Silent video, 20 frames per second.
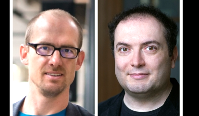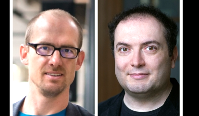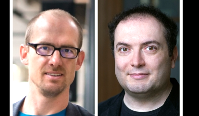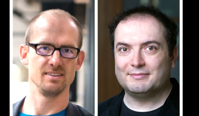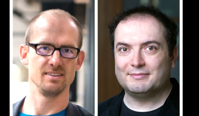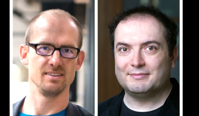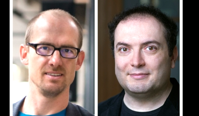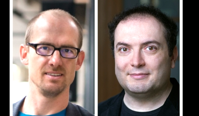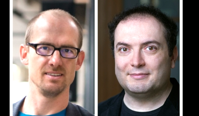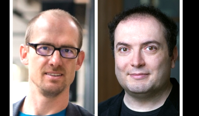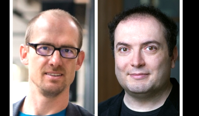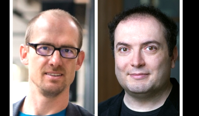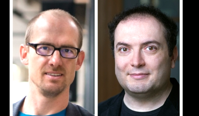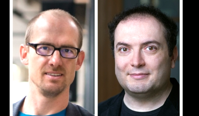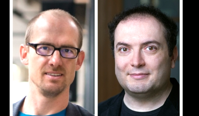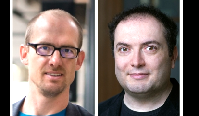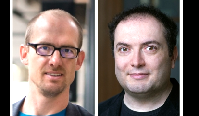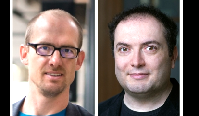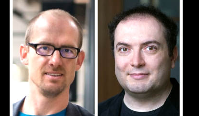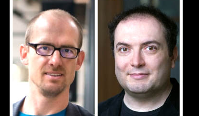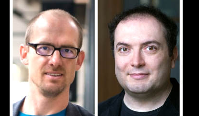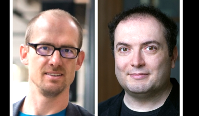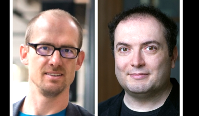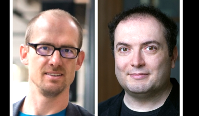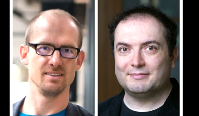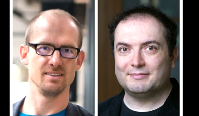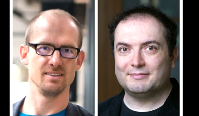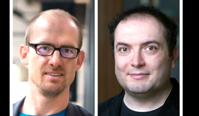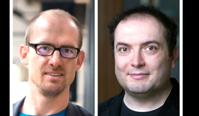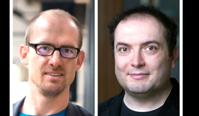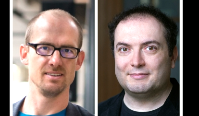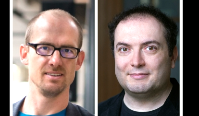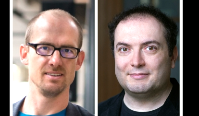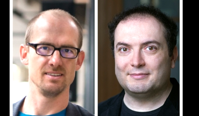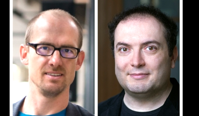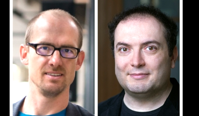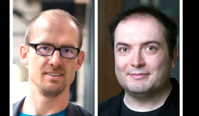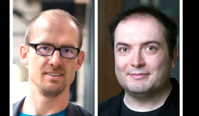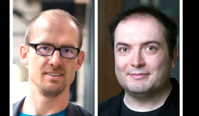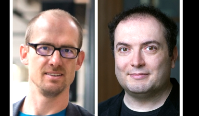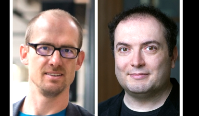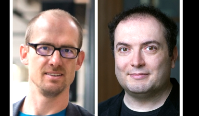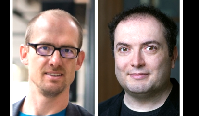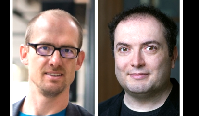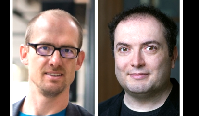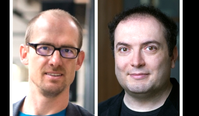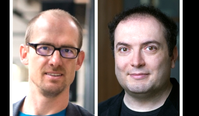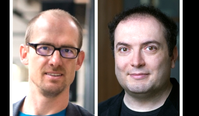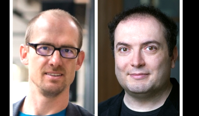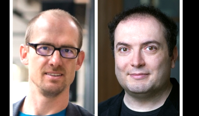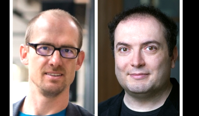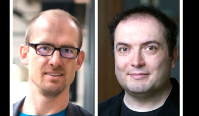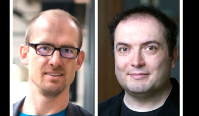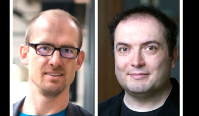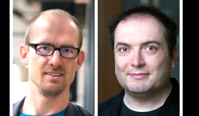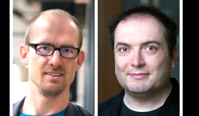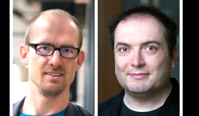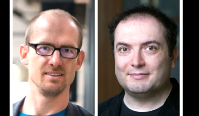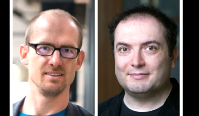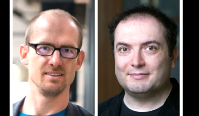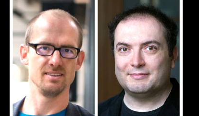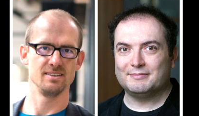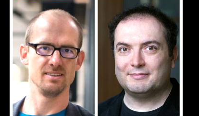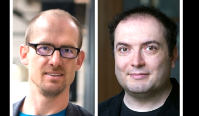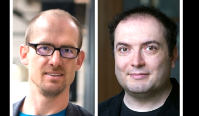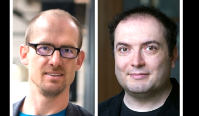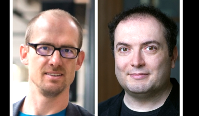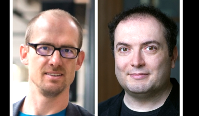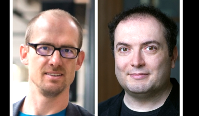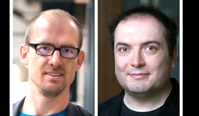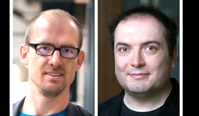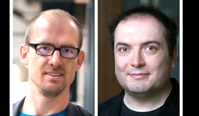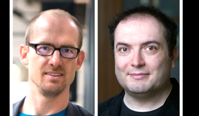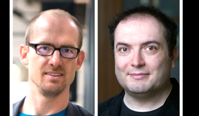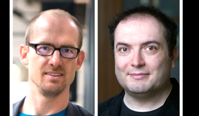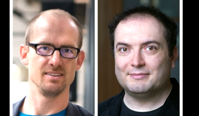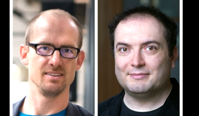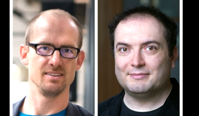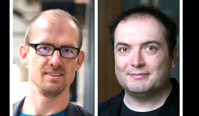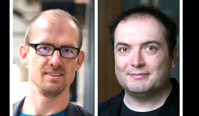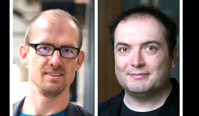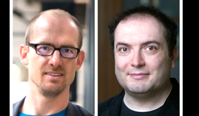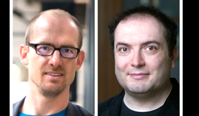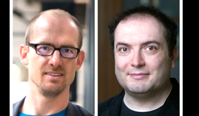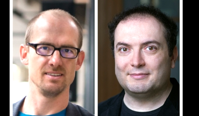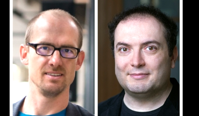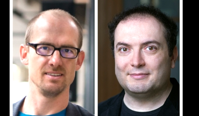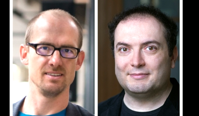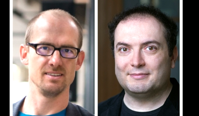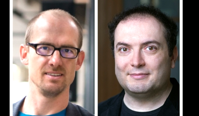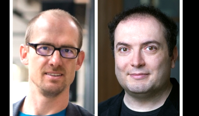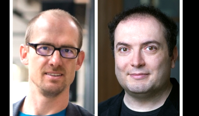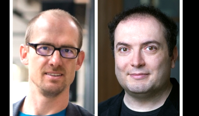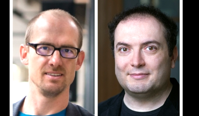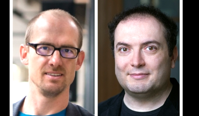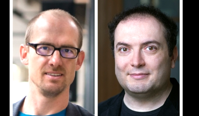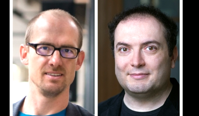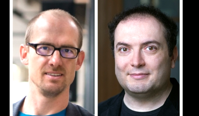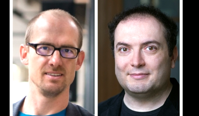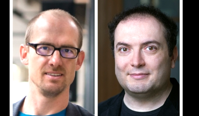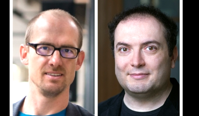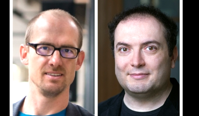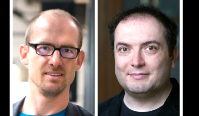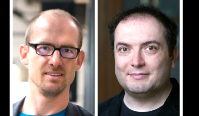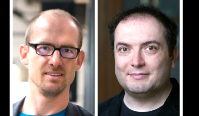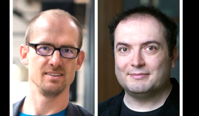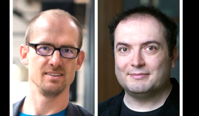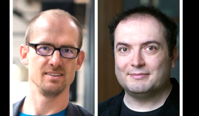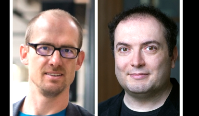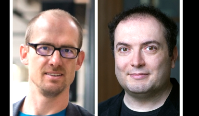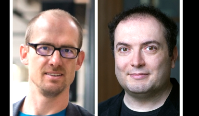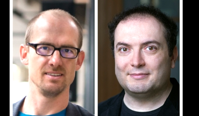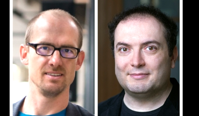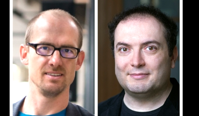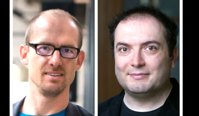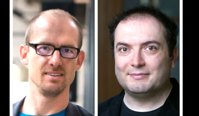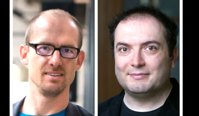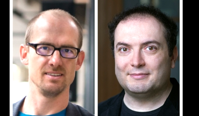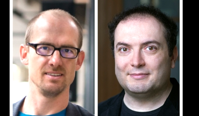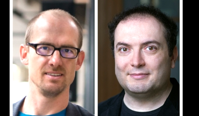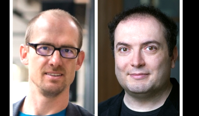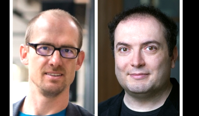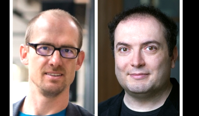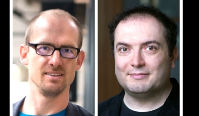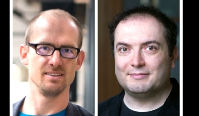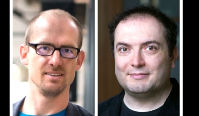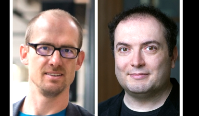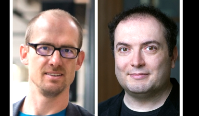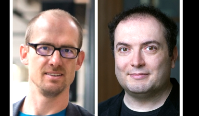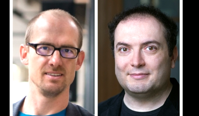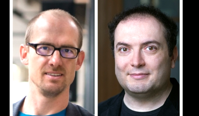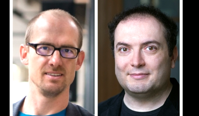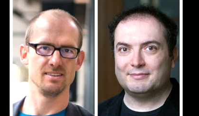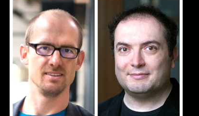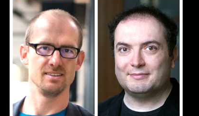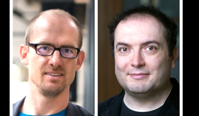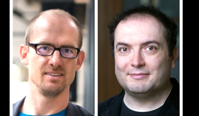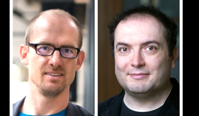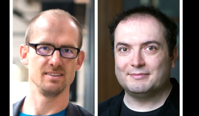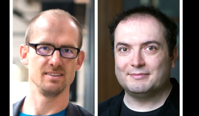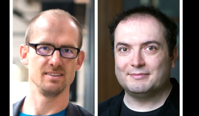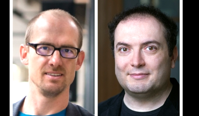[no speech]